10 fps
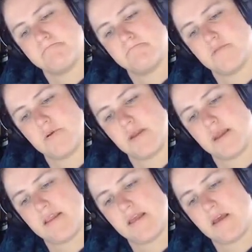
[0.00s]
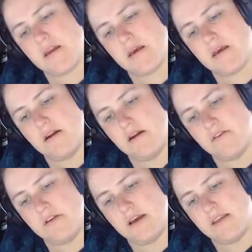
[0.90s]
Do I like that? I don't know if
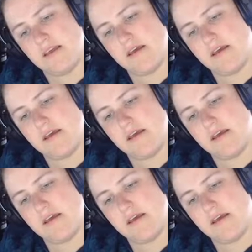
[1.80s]
I like that.